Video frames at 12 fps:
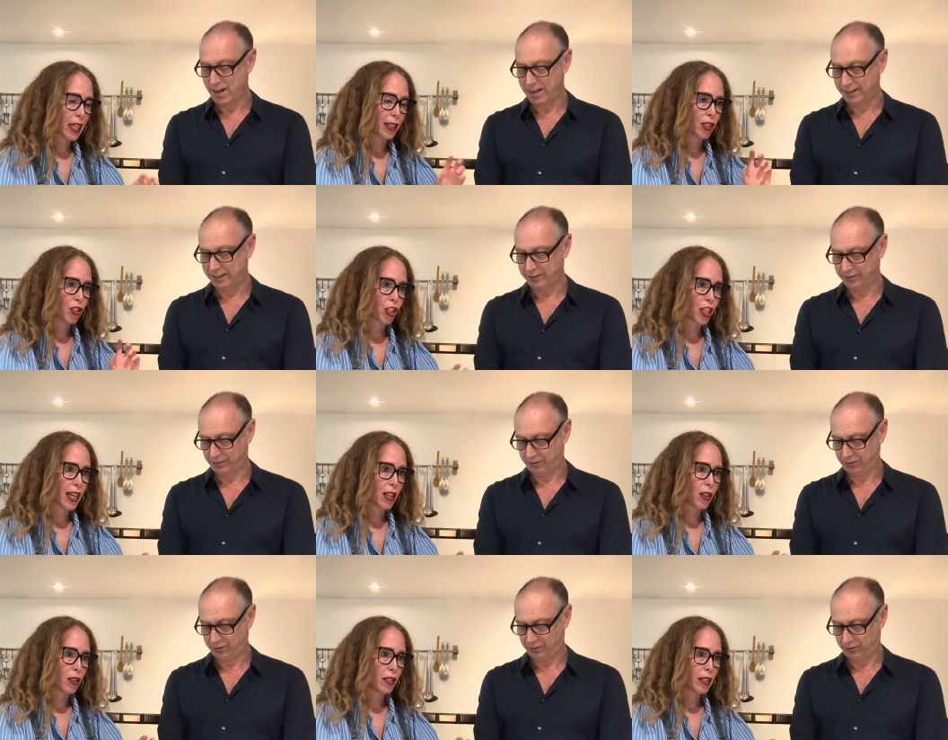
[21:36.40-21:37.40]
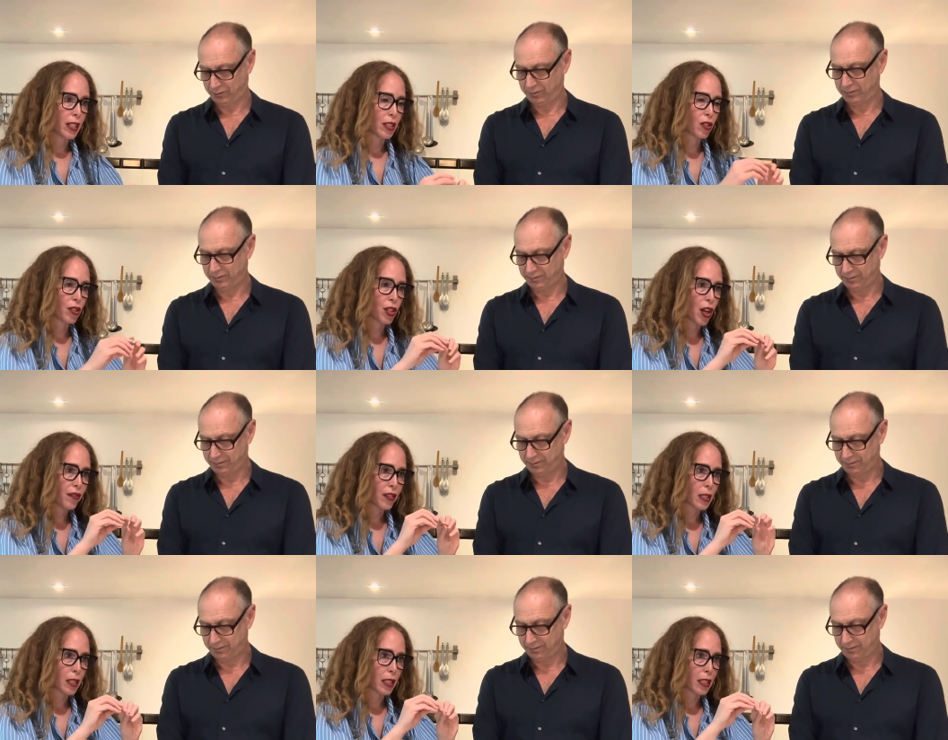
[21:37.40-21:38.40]
Speaker 1: and the shell that
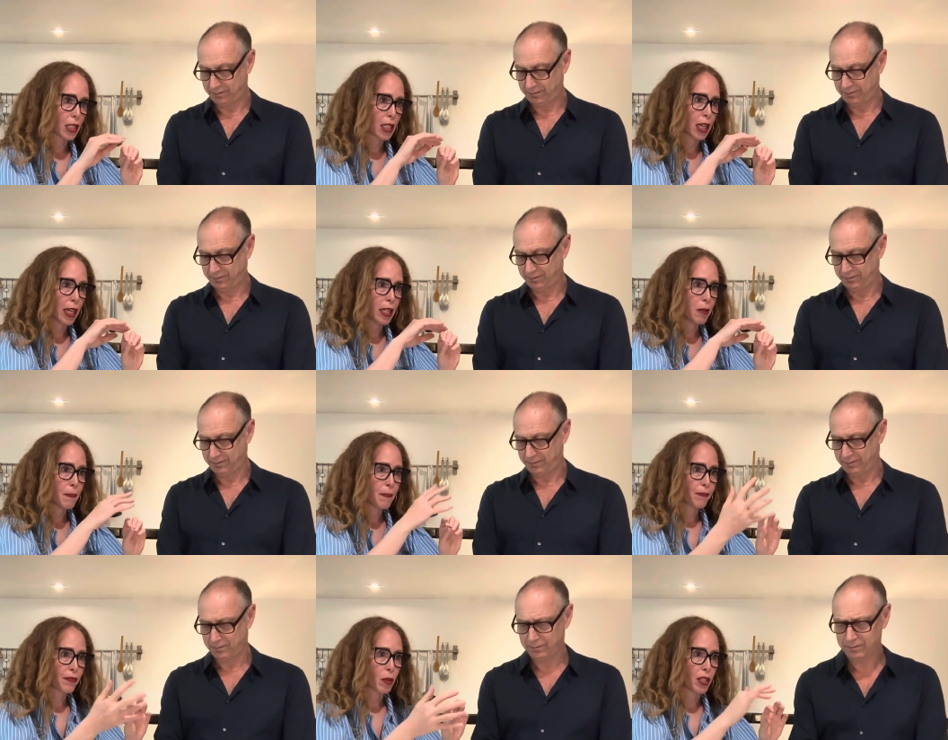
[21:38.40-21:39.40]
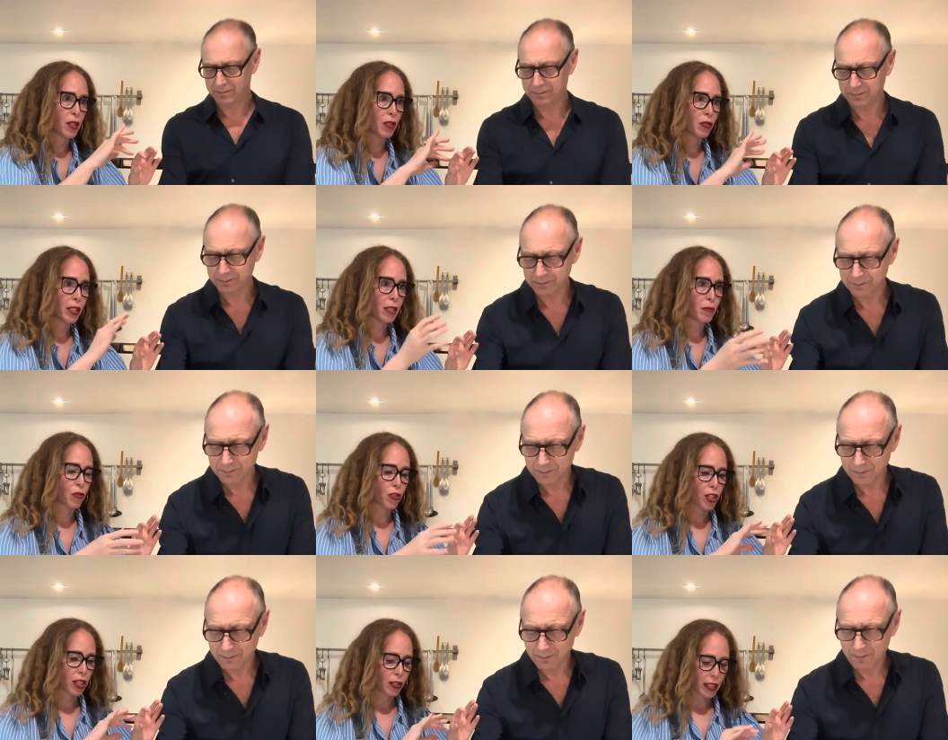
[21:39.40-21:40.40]
softens the inside but still keeps your
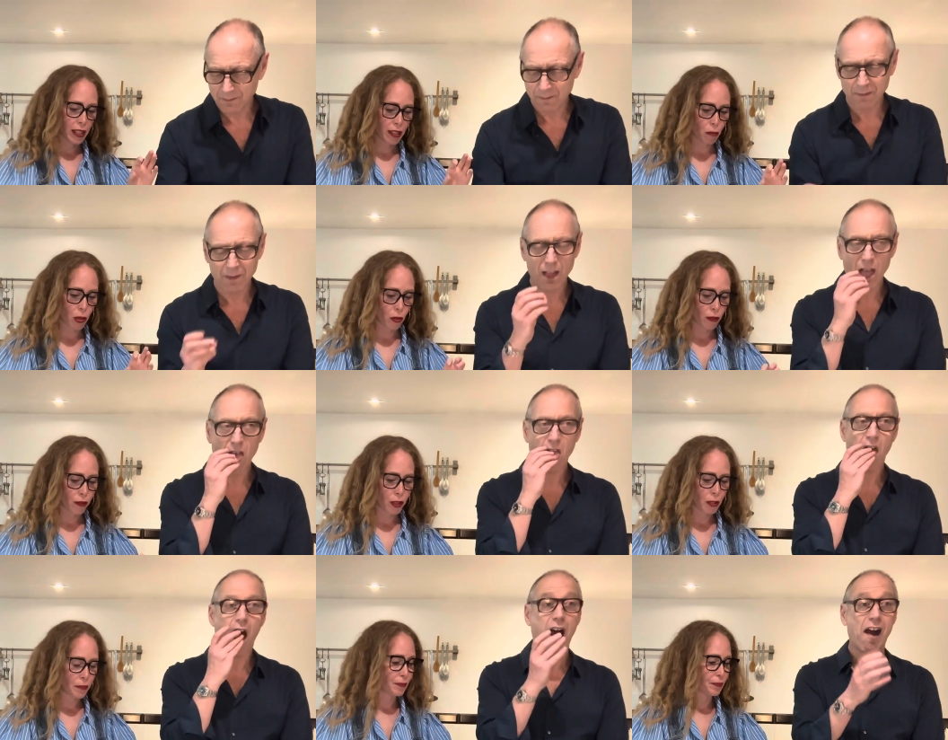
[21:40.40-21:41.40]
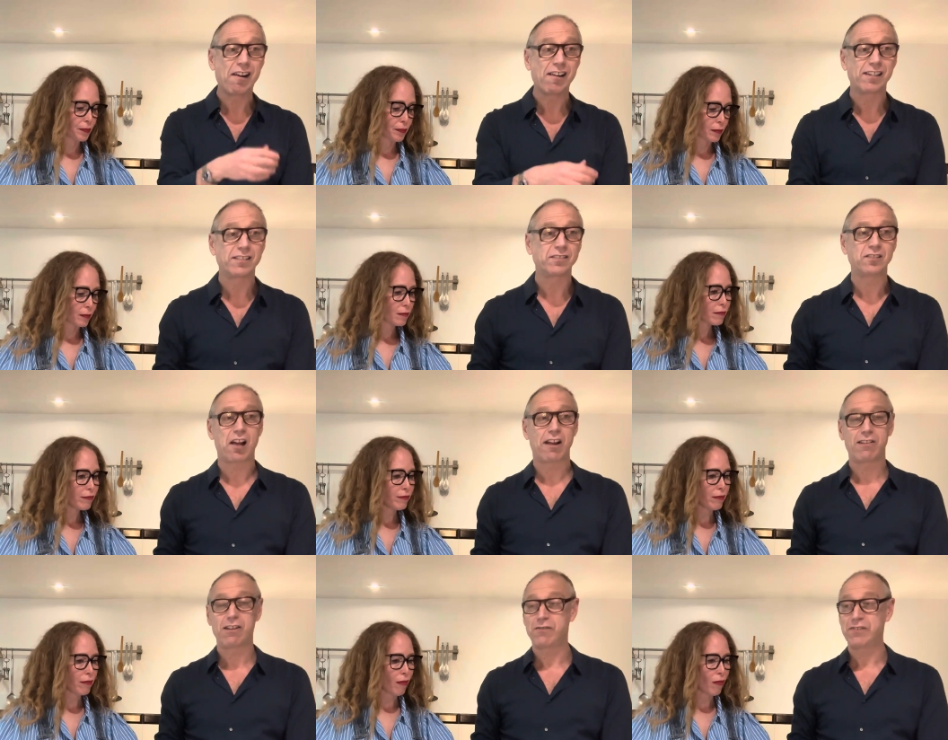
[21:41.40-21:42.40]
shell nice and beautiful.
Speaker 2: I
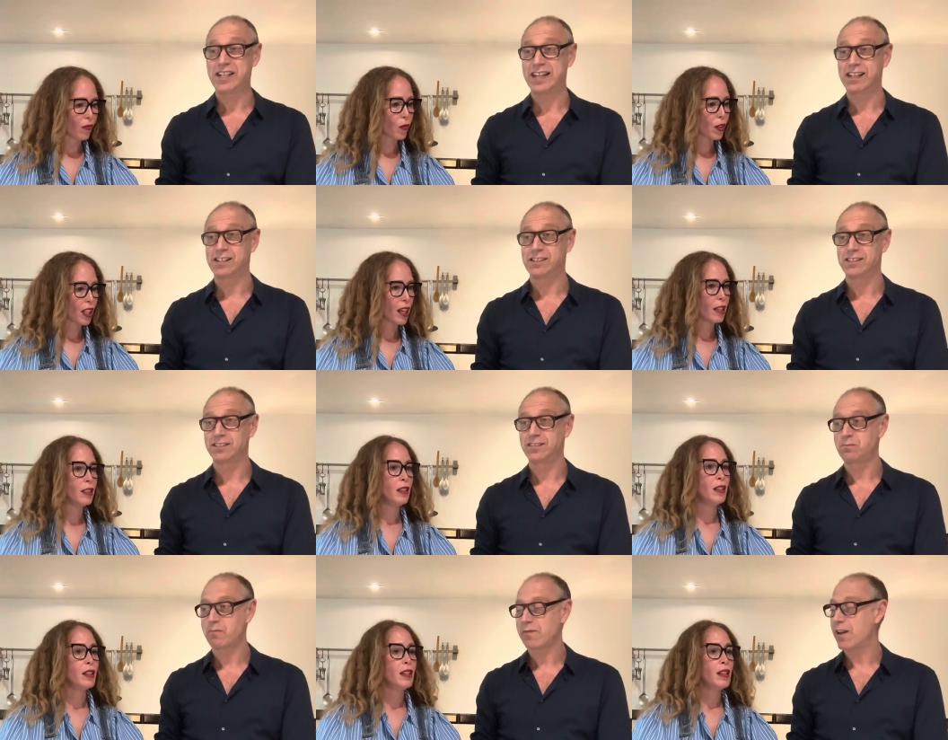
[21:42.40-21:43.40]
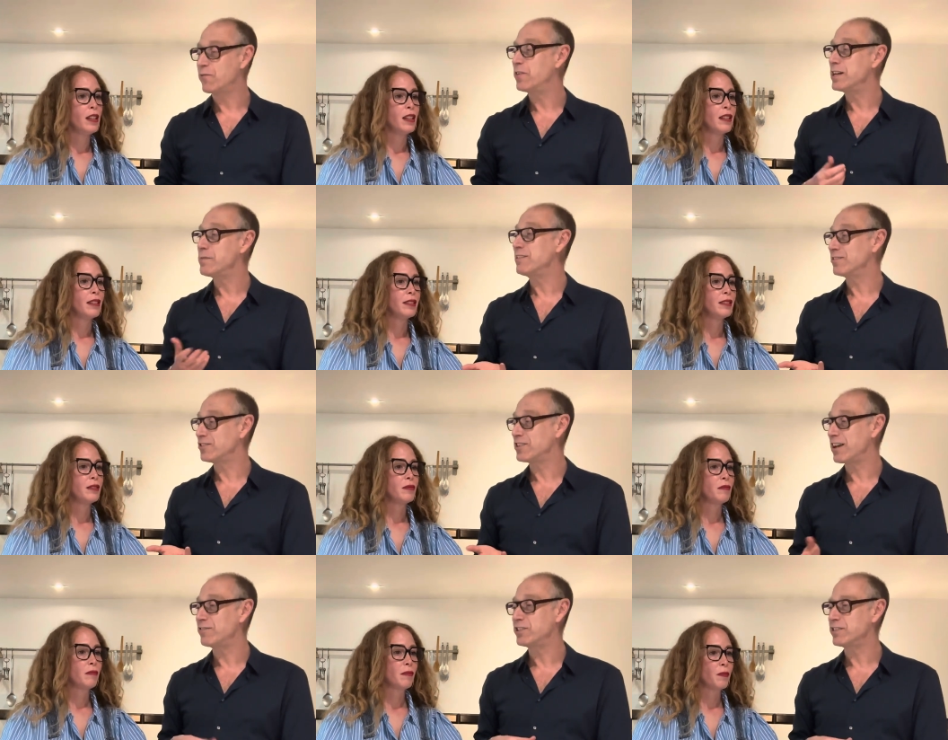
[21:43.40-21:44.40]
love eating. A friend of mine is a
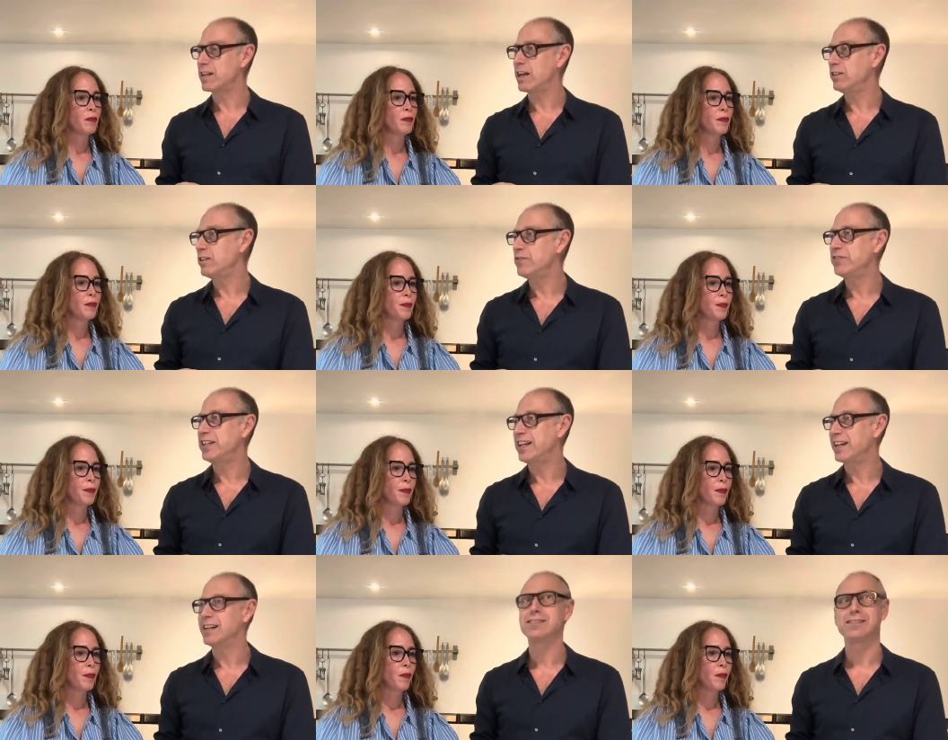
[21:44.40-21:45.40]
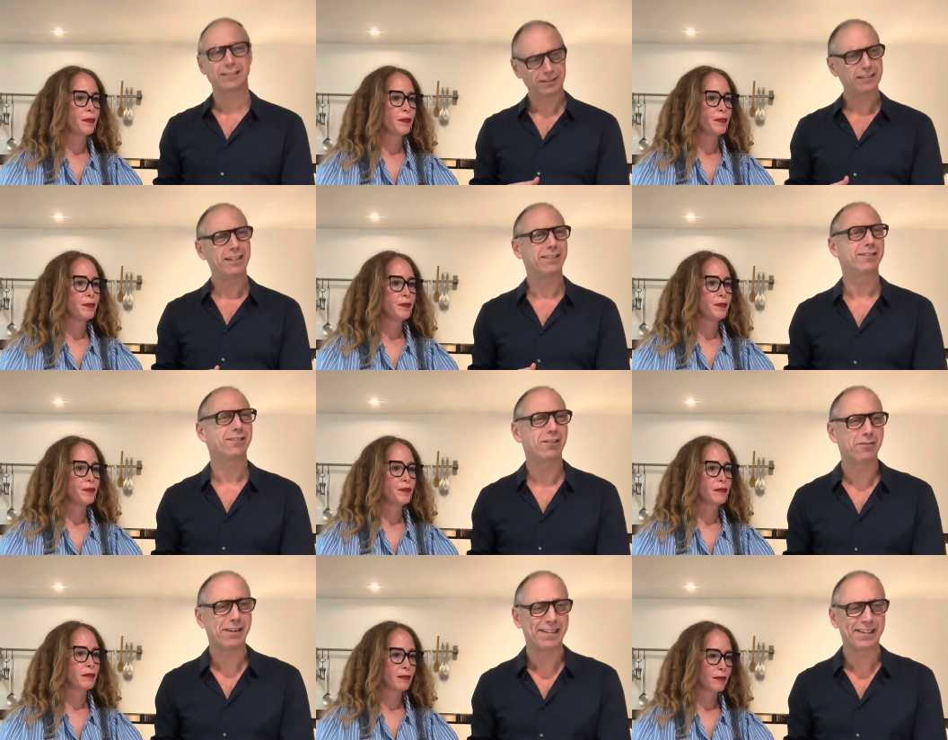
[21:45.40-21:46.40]
chef. She goes, I love eating. I was like, so do
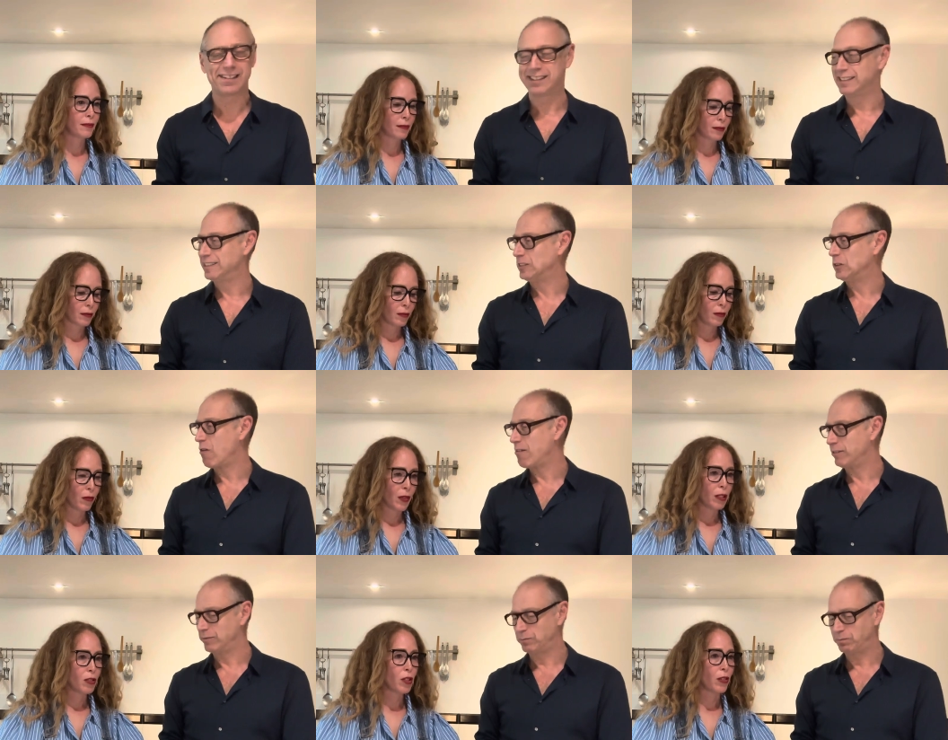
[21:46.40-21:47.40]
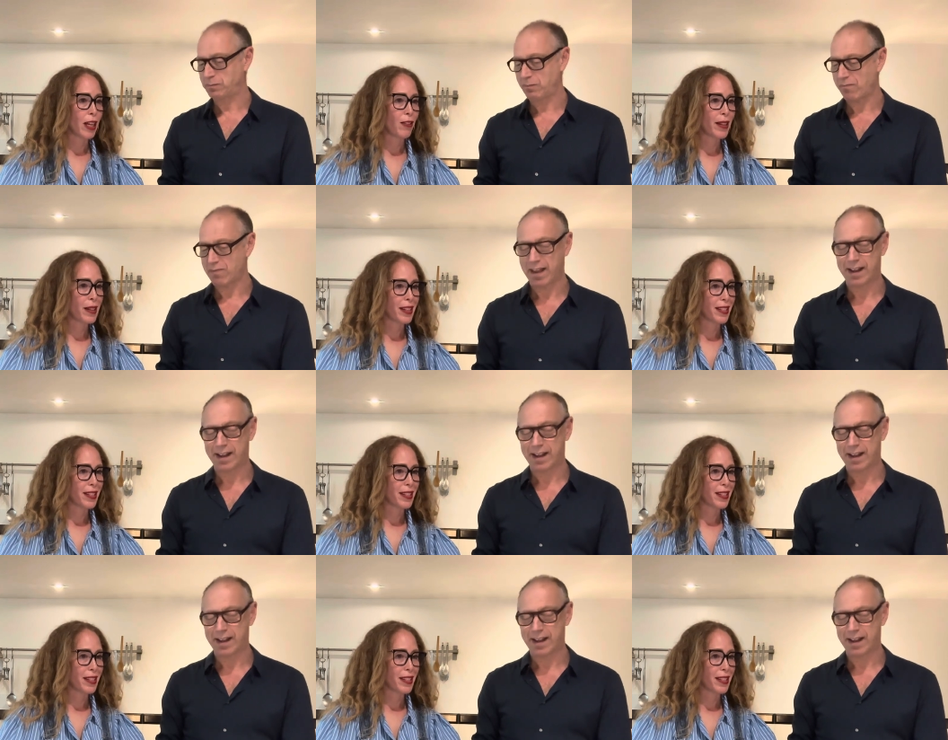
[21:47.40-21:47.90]
I.
Speaker 1: So now I think